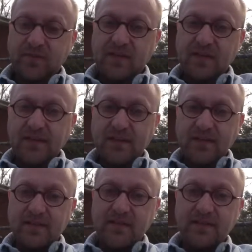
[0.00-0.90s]

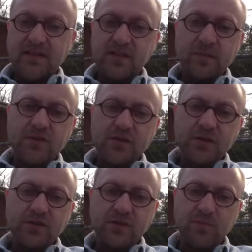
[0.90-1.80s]
This teaching
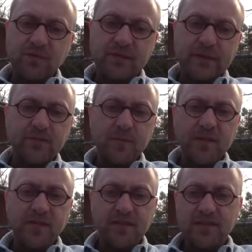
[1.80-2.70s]
machine should present
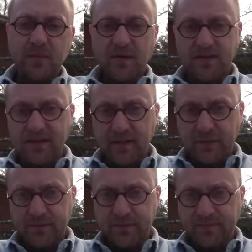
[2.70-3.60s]
information in small
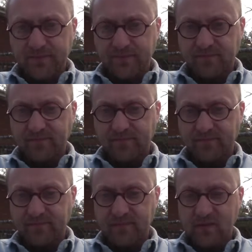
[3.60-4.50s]
steps,
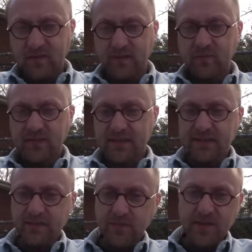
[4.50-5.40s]
right? Present
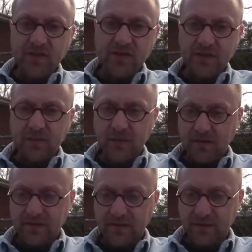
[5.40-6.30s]
the information in
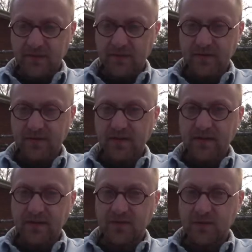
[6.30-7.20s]
small steps
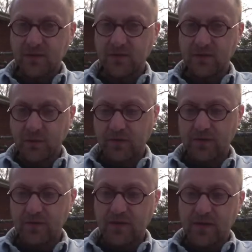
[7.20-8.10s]
to the student.